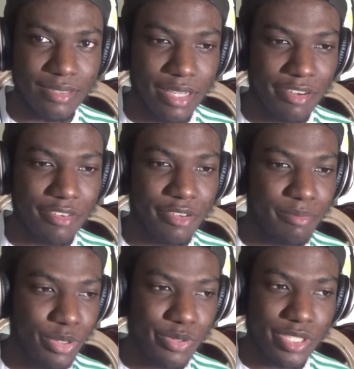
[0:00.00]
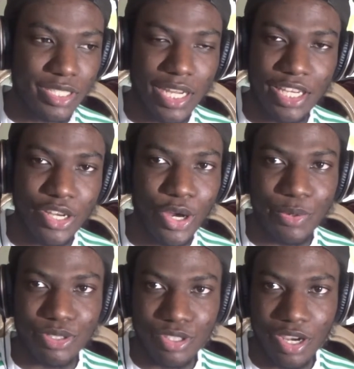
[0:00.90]
every music that he
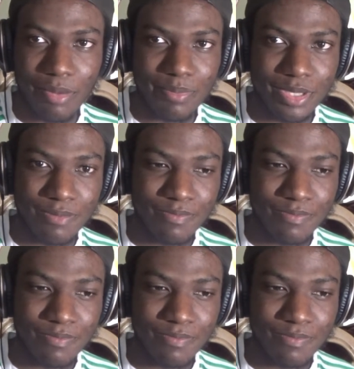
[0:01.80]
always drops,